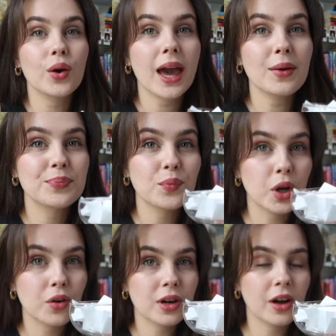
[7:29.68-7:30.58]
Okay, we
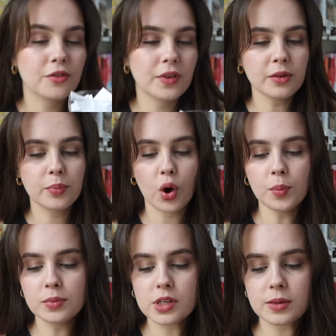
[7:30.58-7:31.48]
are on our fifth
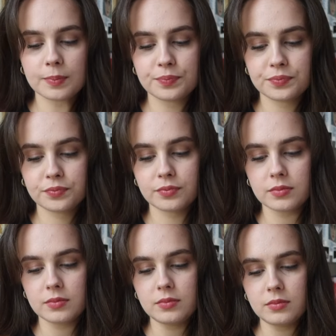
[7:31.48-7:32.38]
prompt.
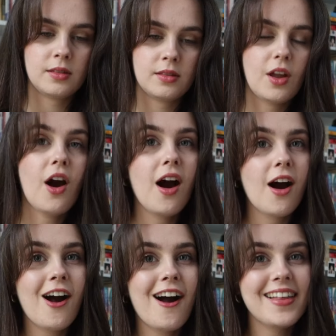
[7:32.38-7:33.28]
Oh,
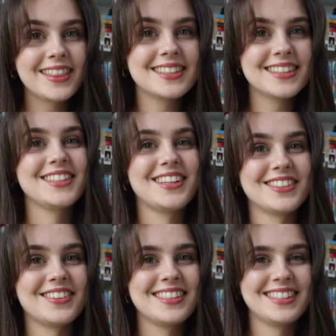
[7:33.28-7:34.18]
this is a good
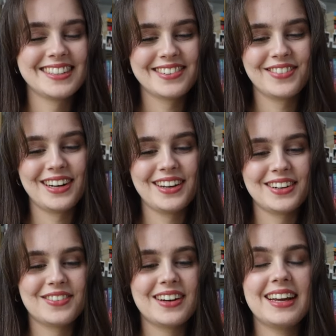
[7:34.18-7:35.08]
one. This is a really good one.